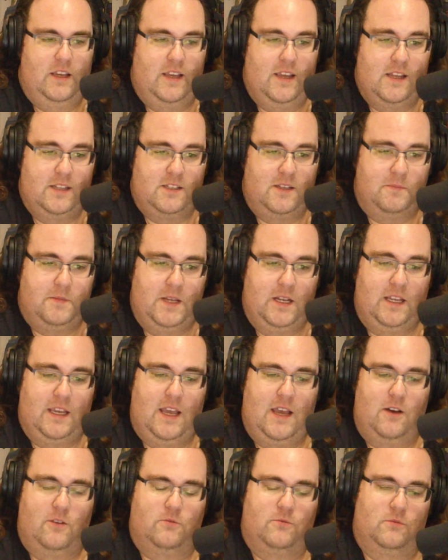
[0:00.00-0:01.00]
ends up getting
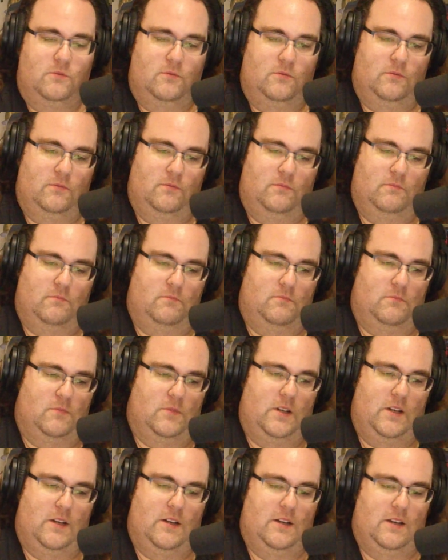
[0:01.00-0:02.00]
out.
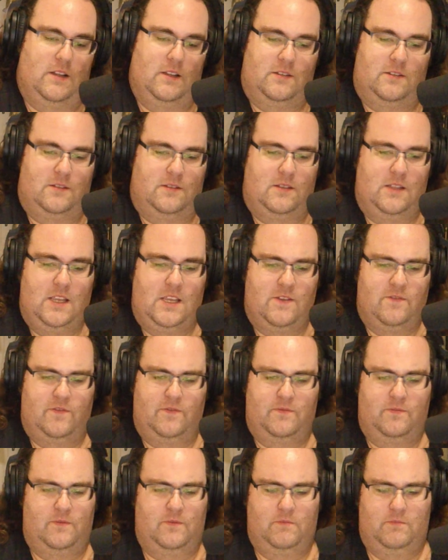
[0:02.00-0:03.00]
It's
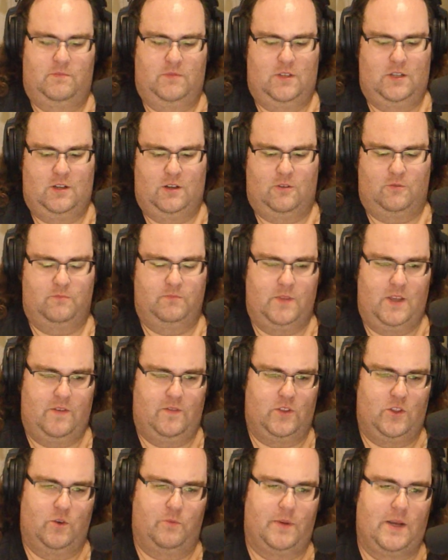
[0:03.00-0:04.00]
even
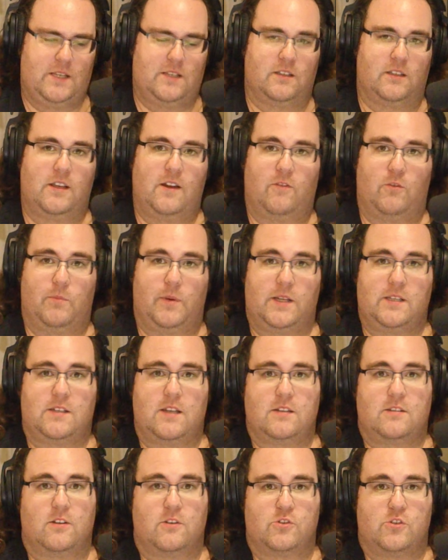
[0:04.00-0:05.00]
though basically everybody
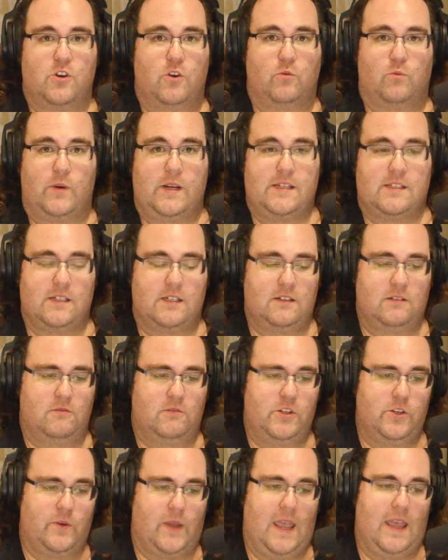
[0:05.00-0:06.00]
says there's no reason
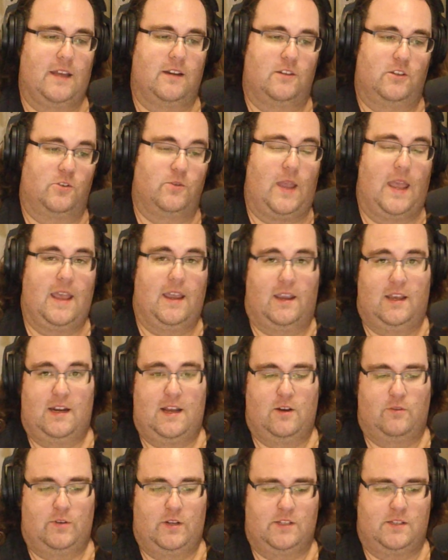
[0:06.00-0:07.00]
you can't get
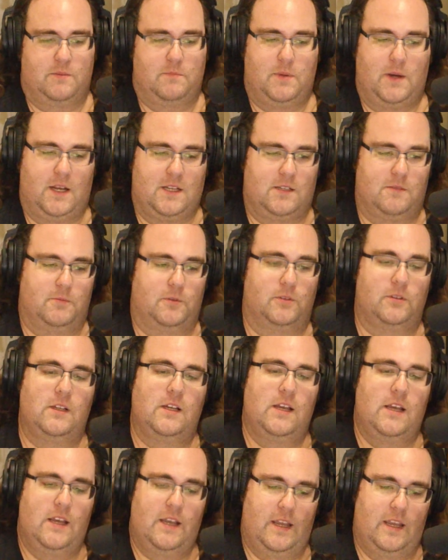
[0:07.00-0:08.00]
out, it's impossible.
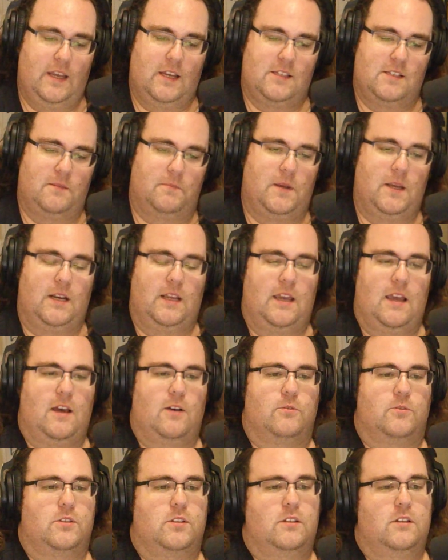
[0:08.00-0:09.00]
He ends up getting
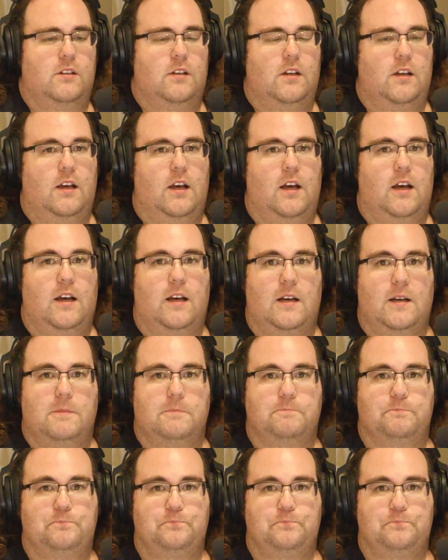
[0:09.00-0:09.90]
out, and